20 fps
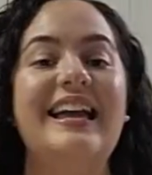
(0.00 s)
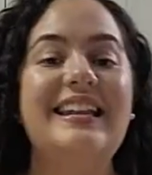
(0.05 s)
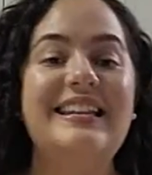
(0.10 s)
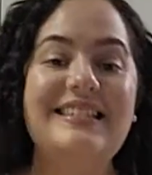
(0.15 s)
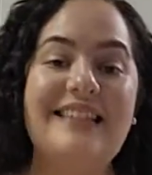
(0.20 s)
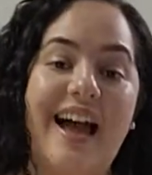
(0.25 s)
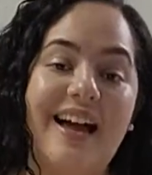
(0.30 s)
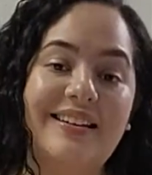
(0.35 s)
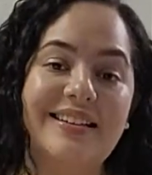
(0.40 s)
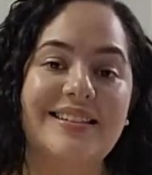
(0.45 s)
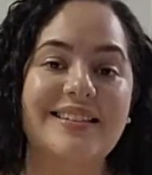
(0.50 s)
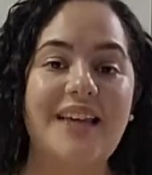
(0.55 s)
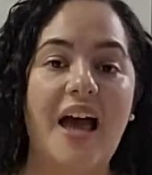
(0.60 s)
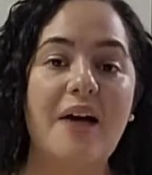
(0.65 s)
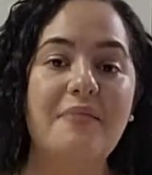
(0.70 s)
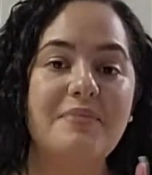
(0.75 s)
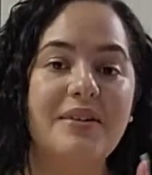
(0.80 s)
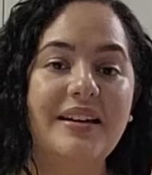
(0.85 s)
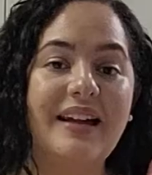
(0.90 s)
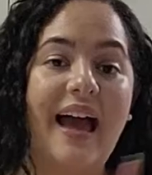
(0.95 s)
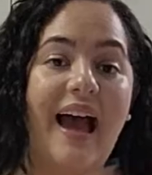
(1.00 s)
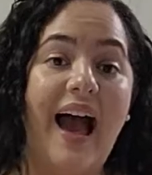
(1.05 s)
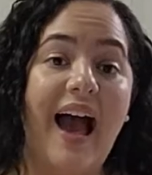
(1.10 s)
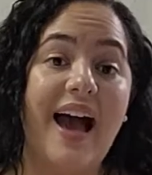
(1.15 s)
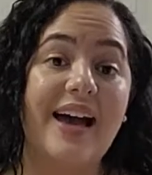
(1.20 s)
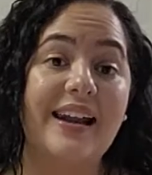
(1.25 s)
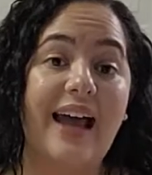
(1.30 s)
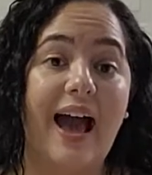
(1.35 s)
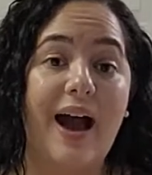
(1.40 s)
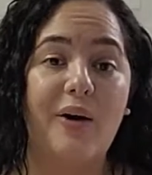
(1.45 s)
Next, I'm gonna
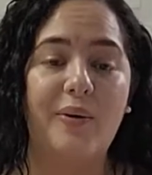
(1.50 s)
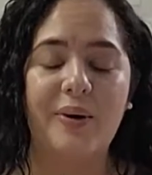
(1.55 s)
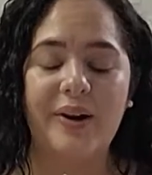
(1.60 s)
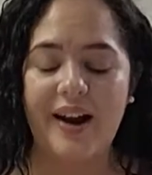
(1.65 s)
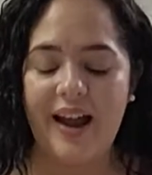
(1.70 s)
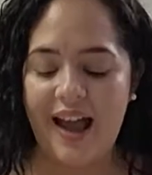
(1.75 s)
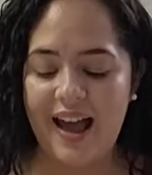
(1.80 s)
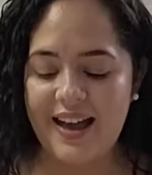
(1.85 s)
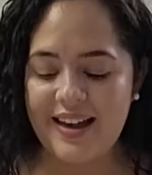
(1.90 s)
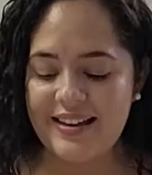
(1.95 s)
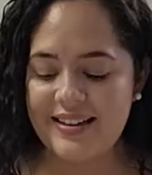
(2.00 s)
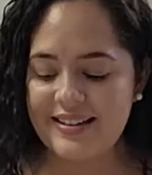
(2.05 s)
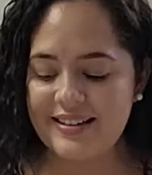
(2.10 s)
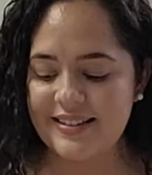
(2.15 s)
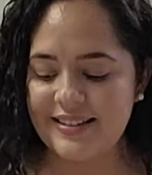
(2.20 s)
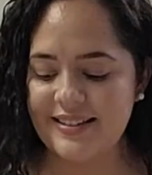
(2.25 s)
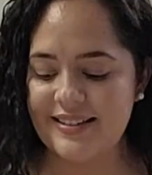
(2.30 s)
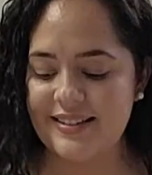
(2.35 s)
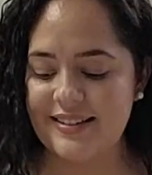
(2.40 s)
add our eggs,